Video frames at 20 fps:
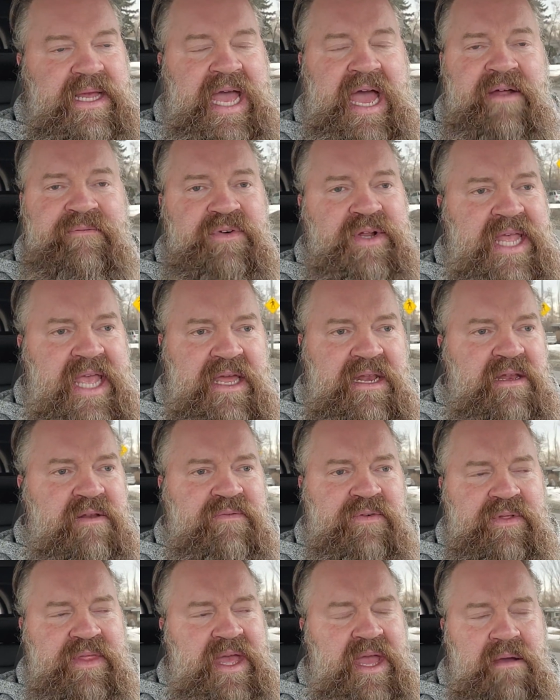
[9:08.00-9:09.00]

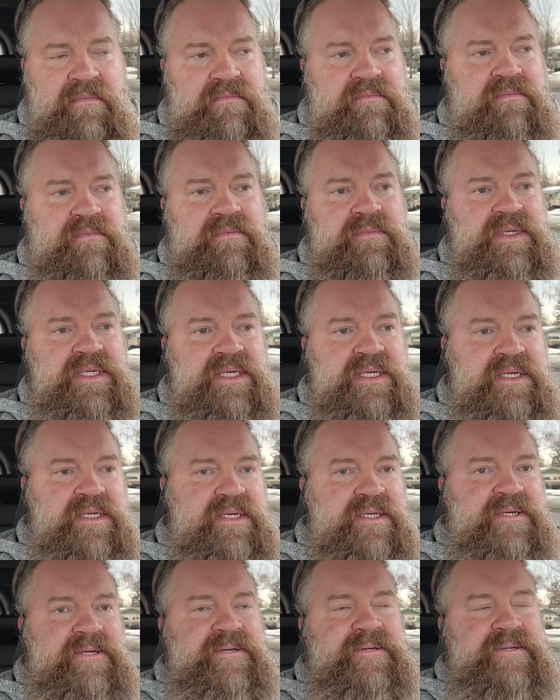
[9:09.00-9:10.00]
advocating for them,
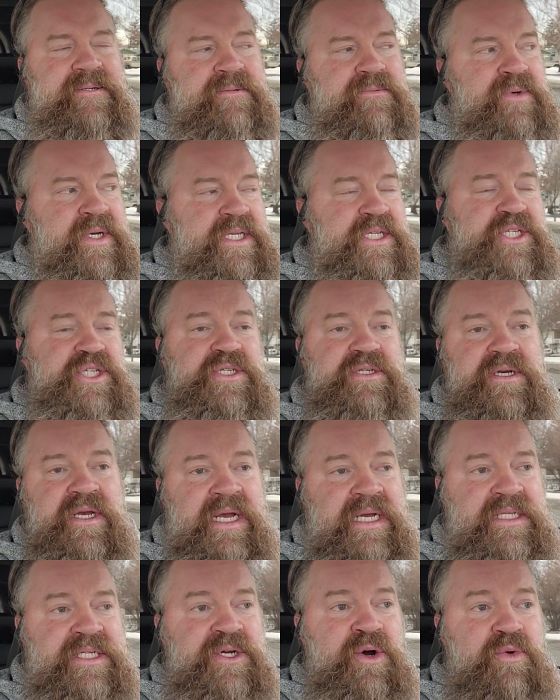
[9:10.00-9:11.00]
which
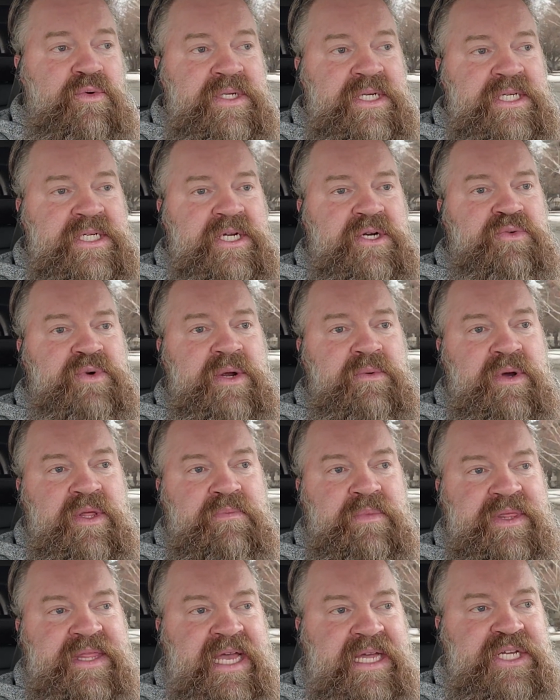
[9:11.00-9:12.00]
I don't disagree
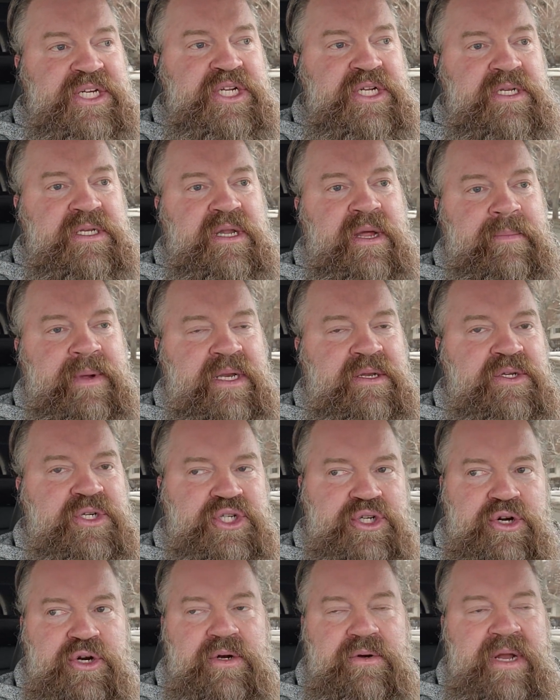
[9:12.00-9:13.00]
with. But that should,
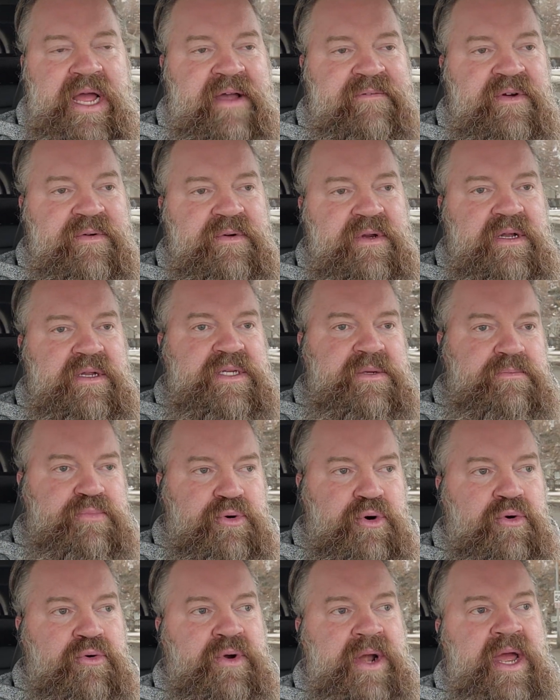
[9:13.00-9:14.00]
sure, have some
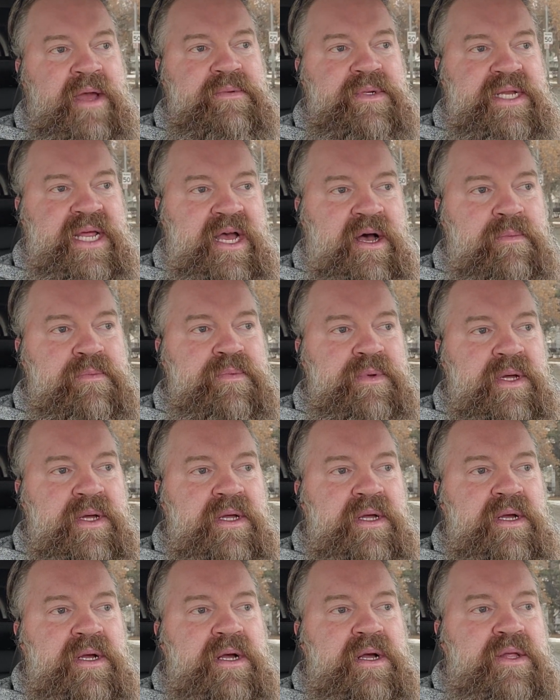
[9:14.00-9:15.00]
programs to help
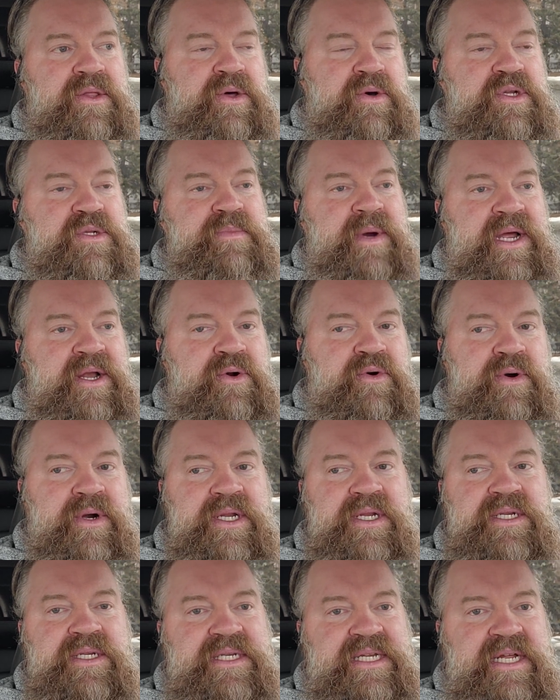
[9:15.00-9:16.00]
those
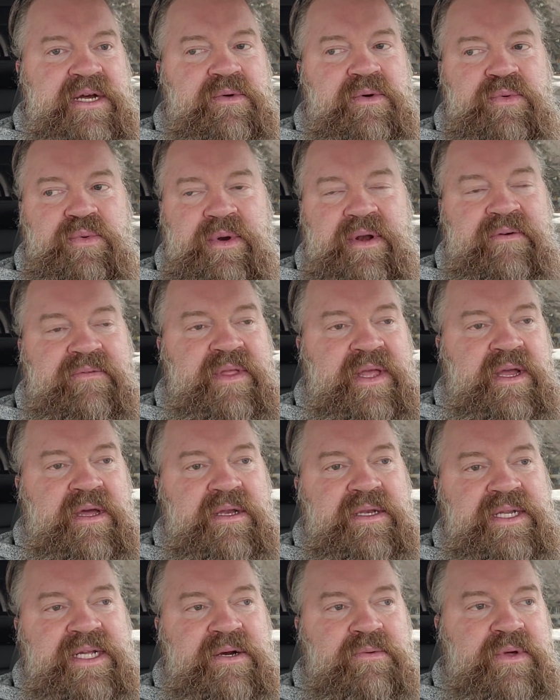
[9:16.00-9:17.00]
minorities deal with whatever they
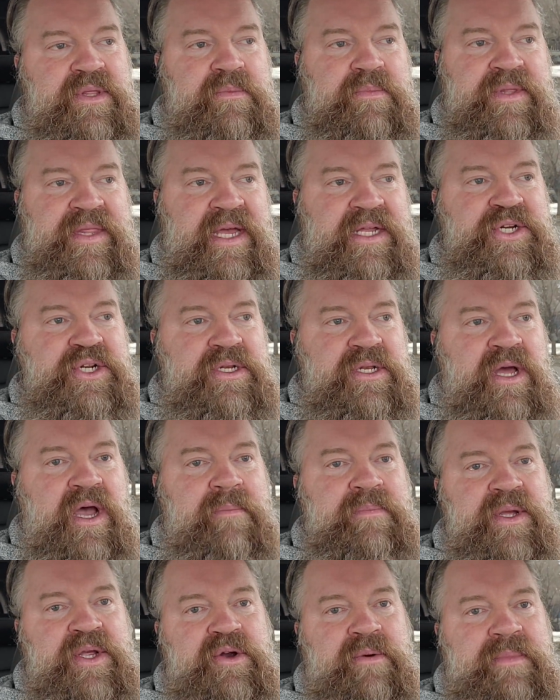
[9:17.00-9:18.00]
got to deal with. But that should
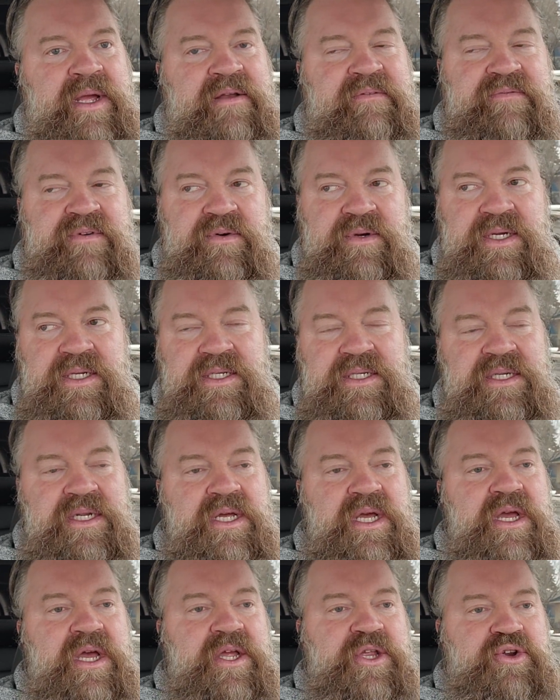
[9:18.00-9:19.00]
not be your main focus.
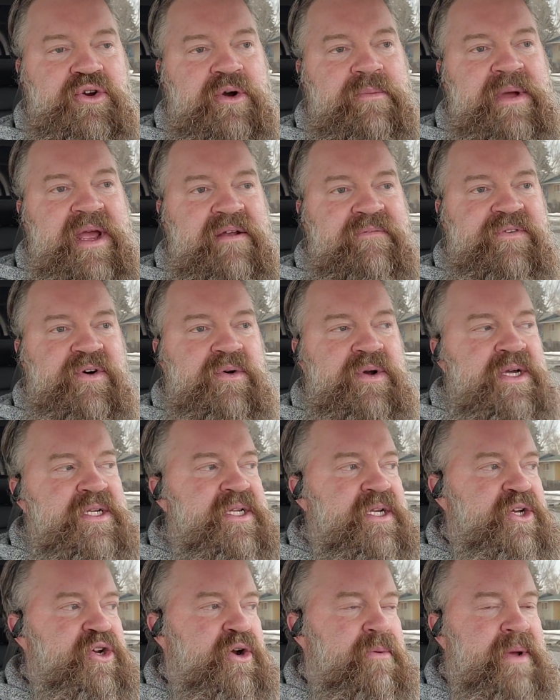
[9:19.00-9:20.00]
Your main
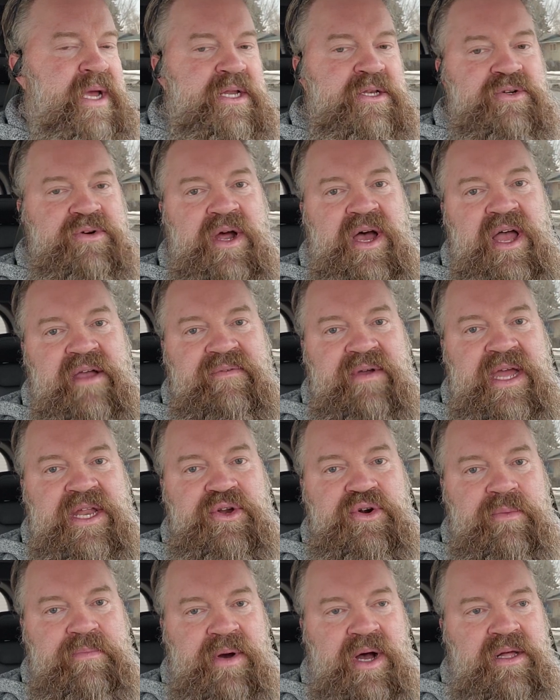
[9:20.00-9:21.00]
focus and your main drive
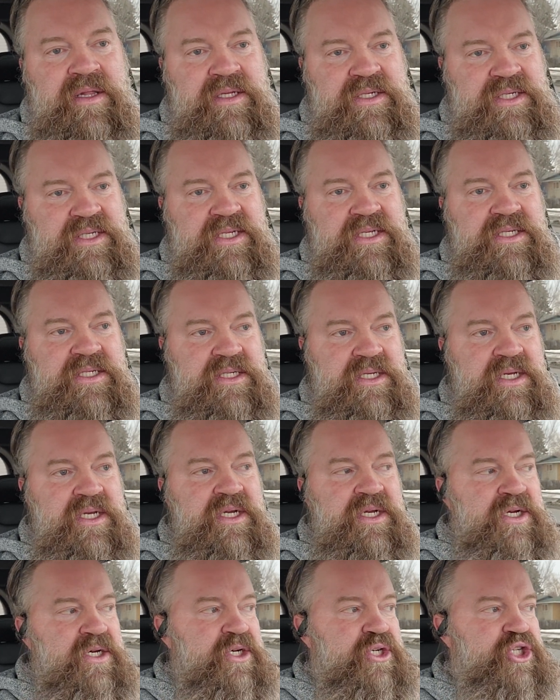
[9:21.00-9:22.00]
and your policies
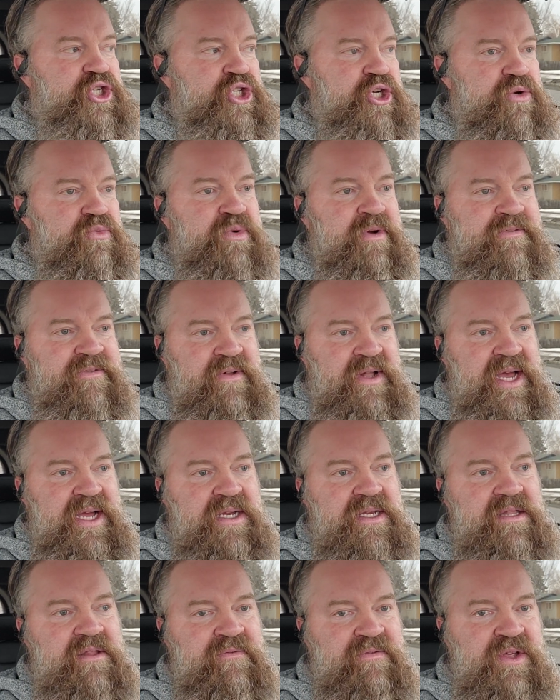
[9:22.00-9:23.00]
should
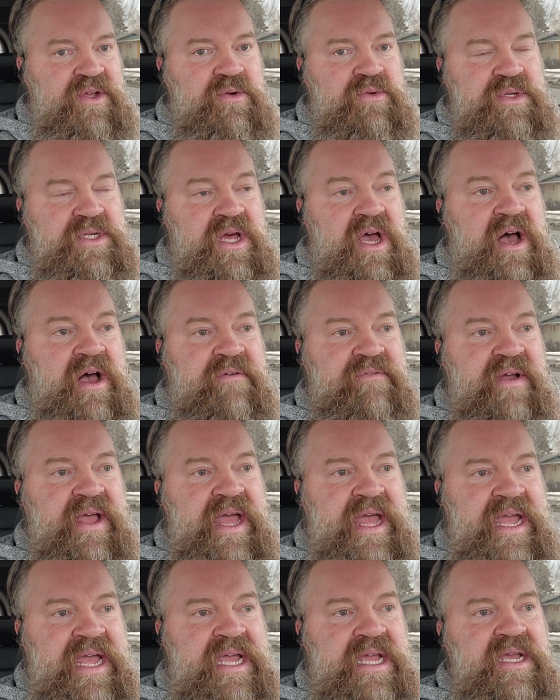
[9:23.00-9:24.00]
reflect the views of
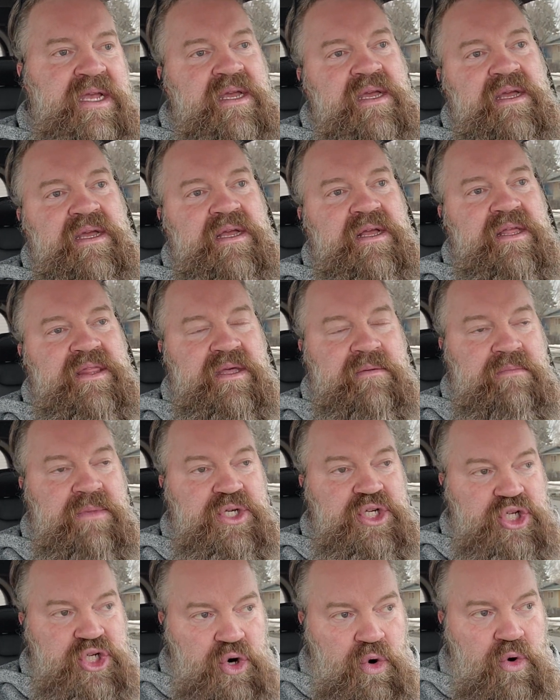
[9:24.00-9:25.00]
the
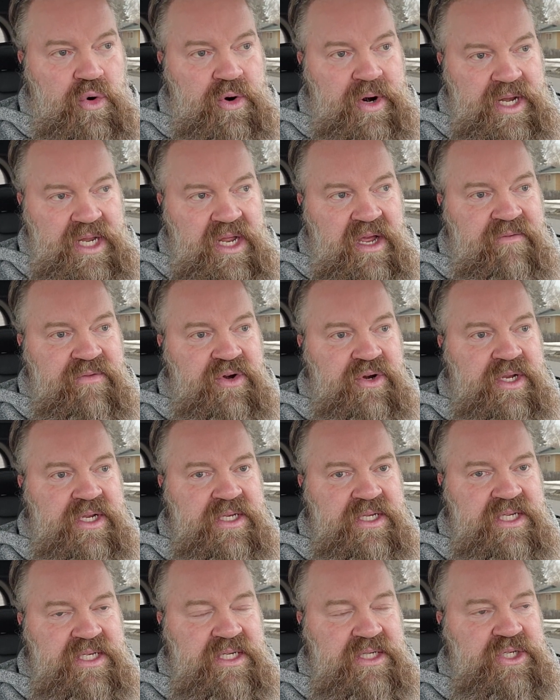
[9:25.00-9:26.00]
majority of your
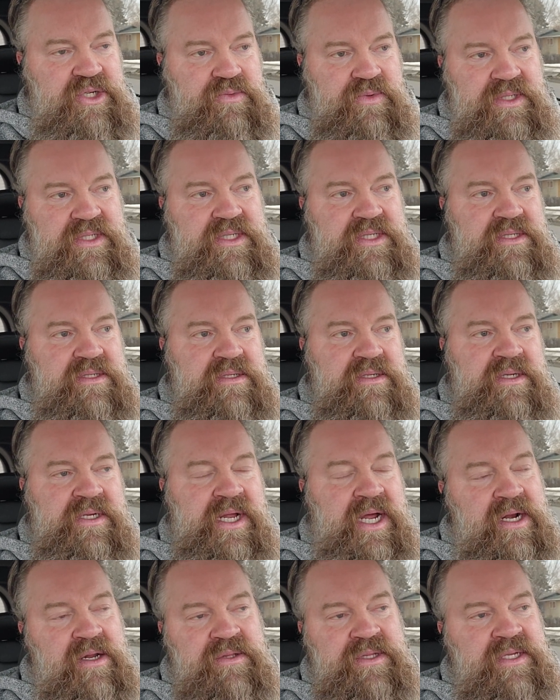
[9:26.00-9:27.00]
constituents.
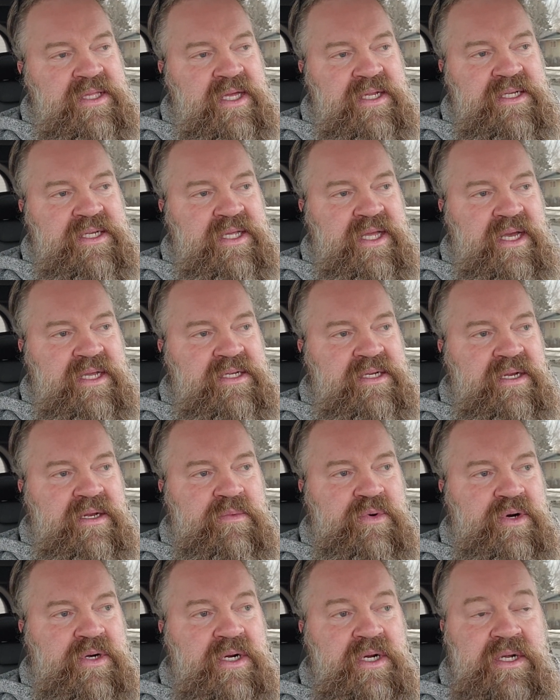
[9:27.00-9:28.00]
And I don't think that's the case
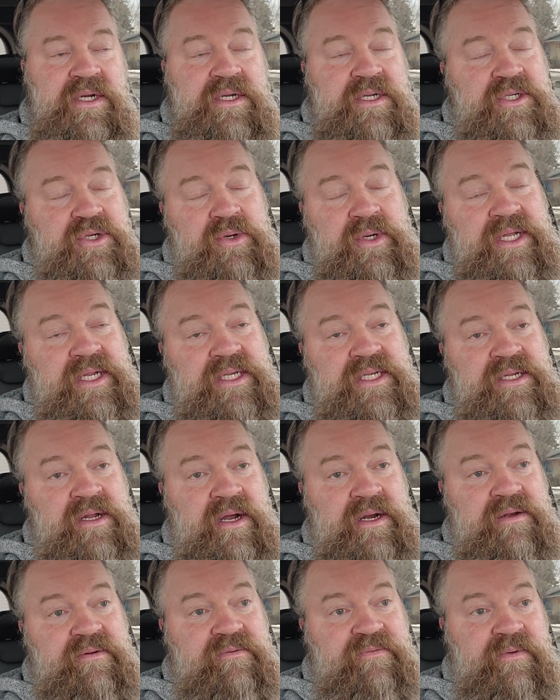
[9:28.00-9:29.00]
anymore. Certainly it's
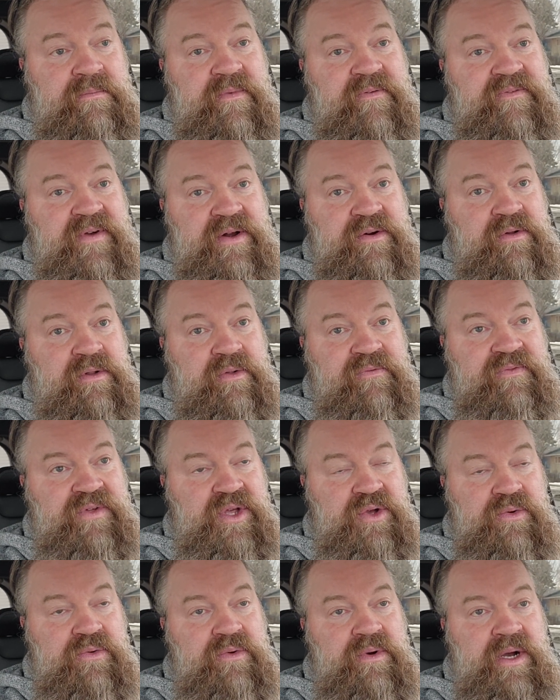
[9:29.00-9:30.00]
not from a federal
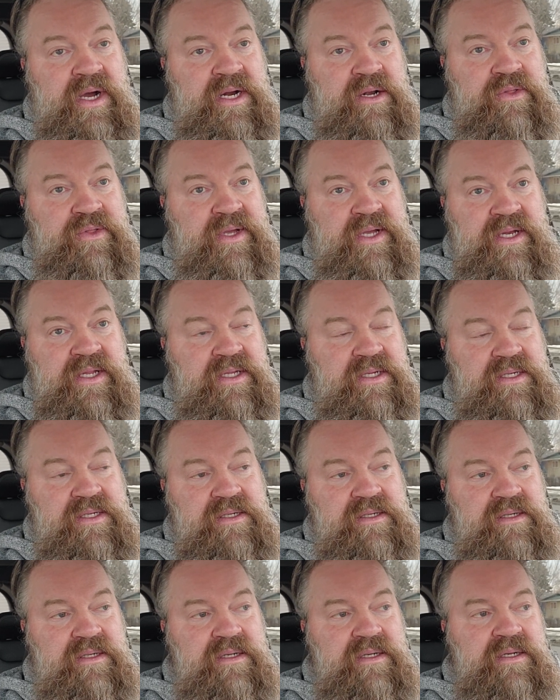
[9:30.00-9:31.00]
view. I don't think it
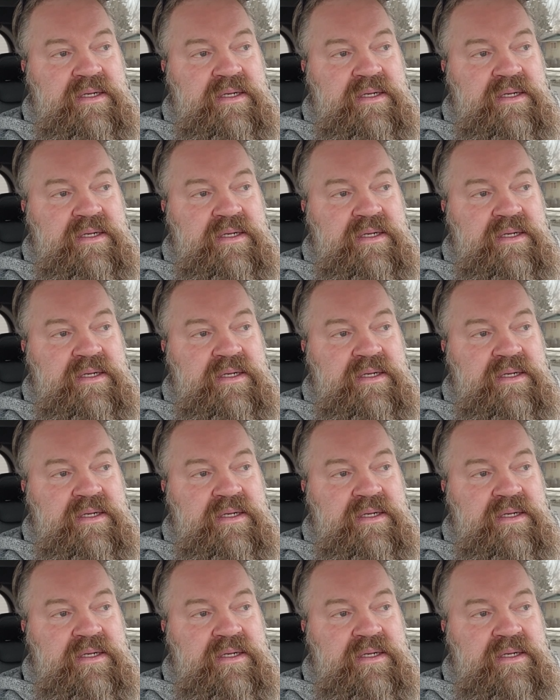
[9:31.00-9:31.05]
is.